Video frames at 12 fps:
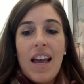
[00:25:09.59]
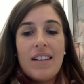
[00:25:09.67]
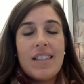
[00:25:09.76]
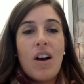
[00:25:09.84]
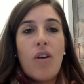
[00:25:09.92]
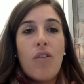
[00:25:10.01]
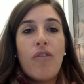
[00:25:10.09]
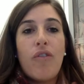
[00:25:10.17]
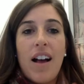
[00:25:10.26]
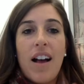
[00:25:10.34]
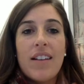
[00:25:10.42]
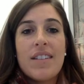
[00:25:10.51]
And so
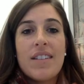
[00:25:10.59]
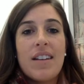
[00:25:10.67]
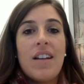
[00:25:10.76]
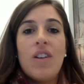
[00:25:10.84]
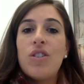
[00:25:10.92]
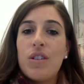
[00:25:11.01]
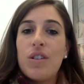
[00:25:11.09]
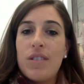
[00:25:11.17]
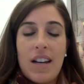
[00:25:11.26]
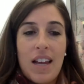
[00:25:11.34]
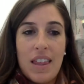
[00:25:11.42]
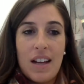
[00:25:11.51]
for us to
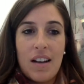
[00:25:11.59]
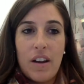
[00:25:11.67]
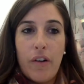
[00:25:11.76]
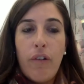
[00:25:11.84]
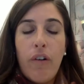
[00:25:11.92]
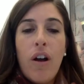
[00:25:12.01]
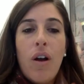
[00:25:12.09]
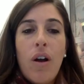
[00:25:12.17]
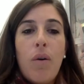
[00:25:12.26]
introduce anything new,